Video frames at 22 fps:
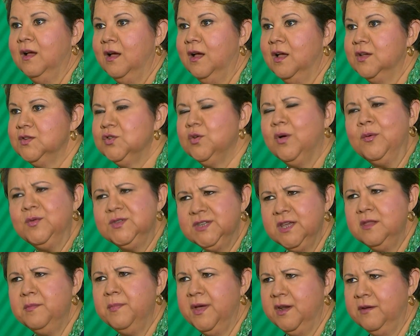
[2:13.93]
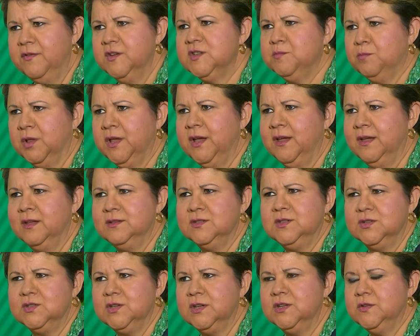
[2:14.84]
Uh, so I would say the benefits
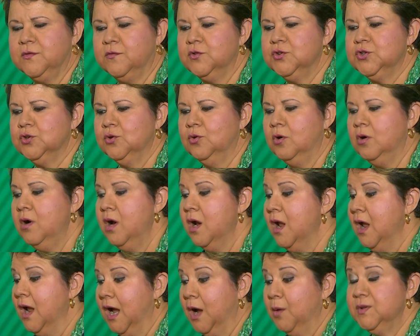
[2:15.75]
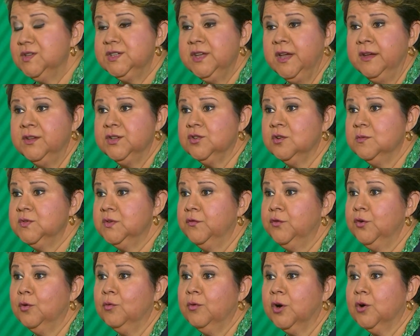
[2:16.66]
plans is, is for sure. I would say in terms
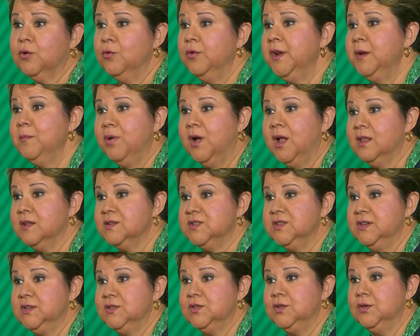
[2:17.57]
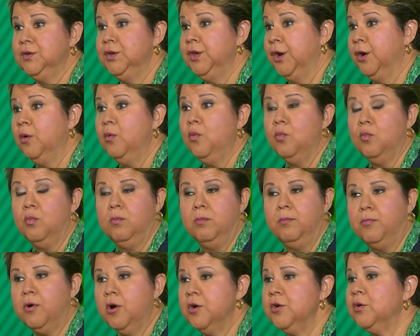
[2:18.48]
of your recruiting policies, you know,
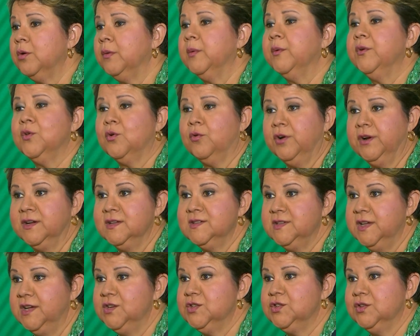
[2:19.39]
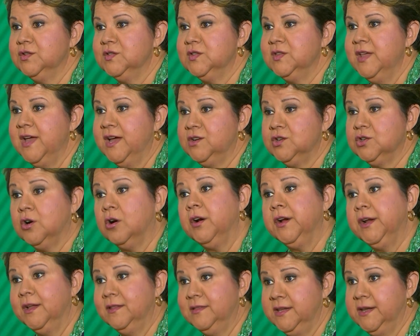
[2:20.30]
partnering with organizations that
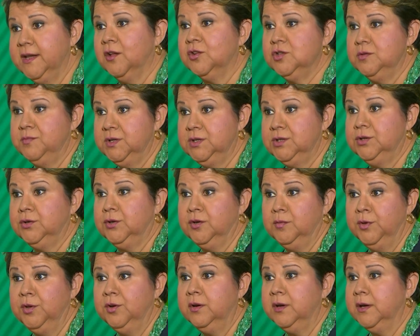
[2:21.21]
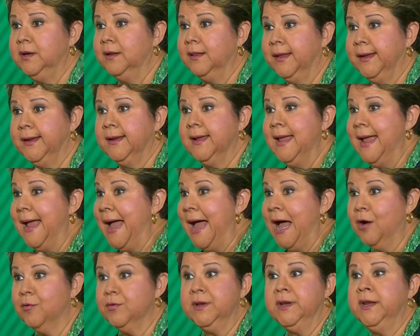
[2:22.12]
target the LGBT community, like
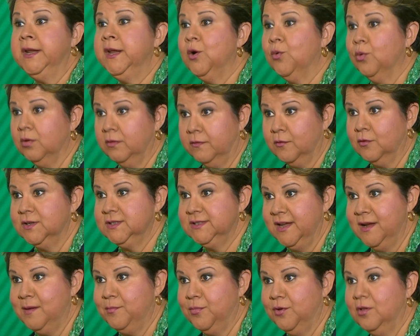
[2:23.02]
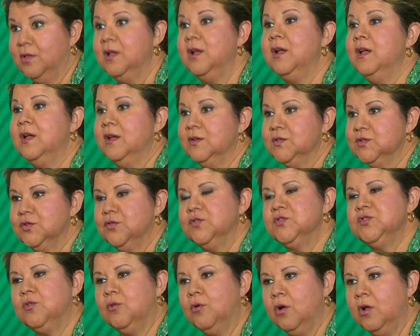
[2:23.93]
Out and Equal, for example. Mm -hmm. So
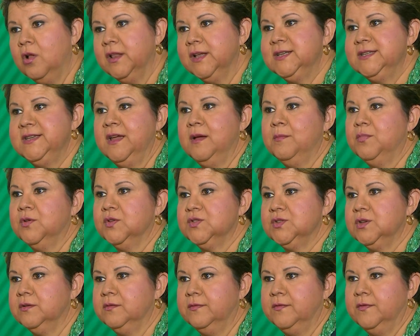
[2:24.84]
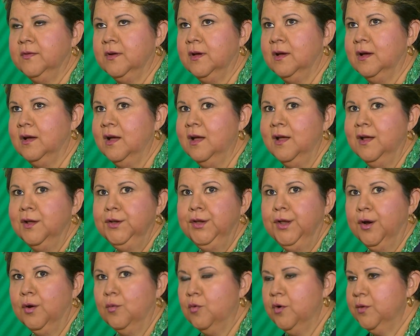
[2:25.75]
those are all examples of, uh,
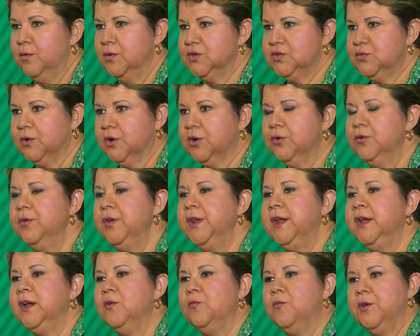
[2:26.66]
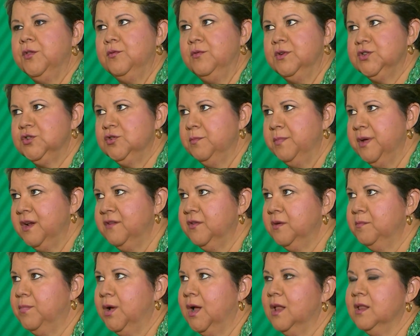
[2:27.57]
you know, whether it's recruiting, whether it's your
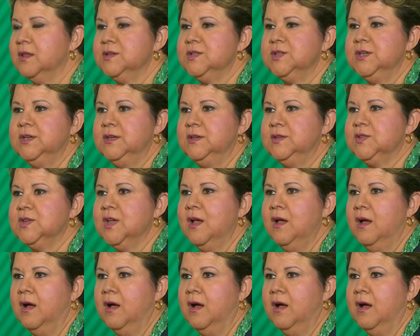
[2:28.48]
benefit policies,